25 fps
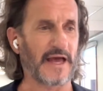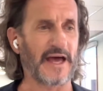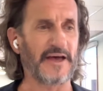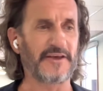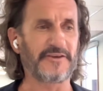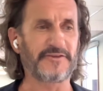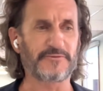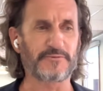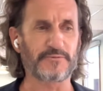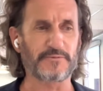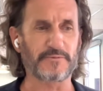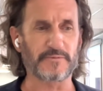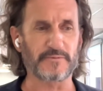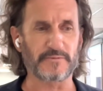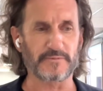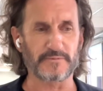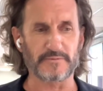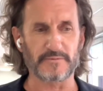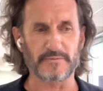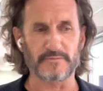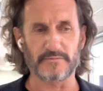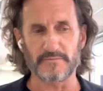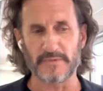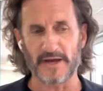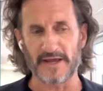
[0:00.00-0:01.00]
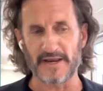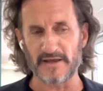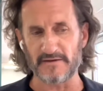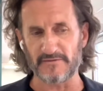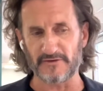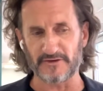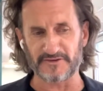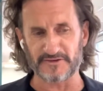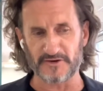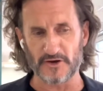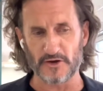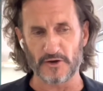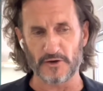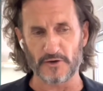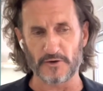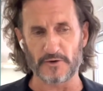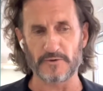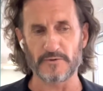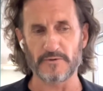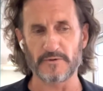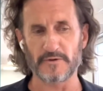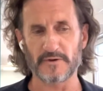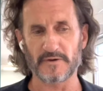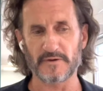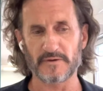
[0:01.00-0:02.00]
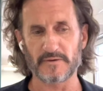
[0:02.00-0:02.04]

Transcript: as many of us know,